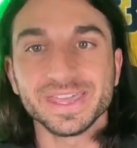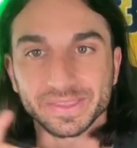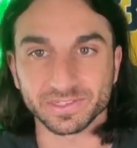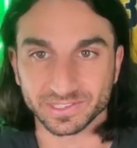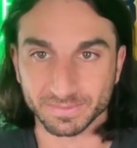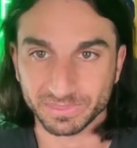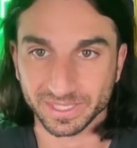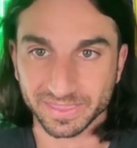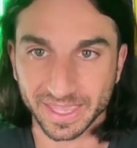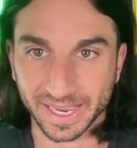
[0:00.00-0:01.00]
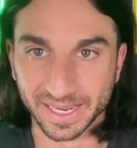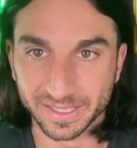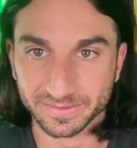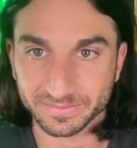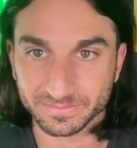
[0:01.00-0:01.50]
And it's something
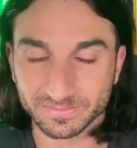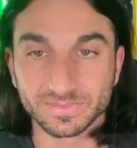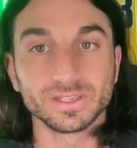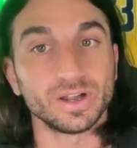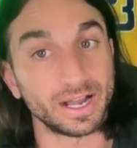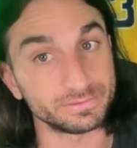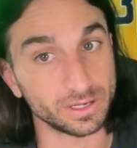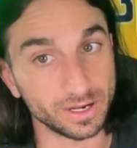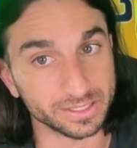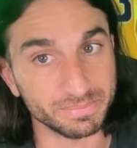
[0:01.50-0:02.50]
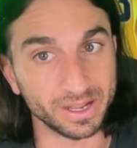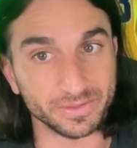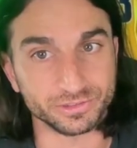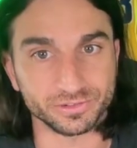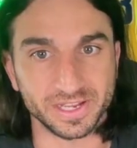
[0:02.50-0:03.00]
that I've talked about on
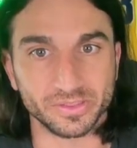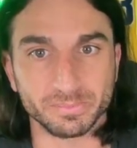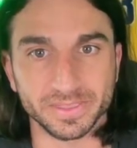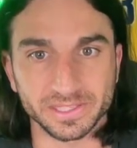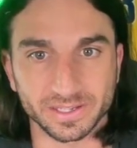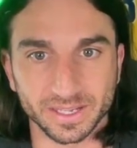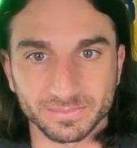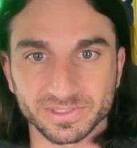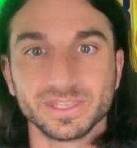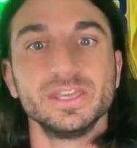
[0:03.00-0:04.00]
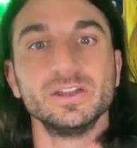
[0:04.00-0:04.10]
this channel many times.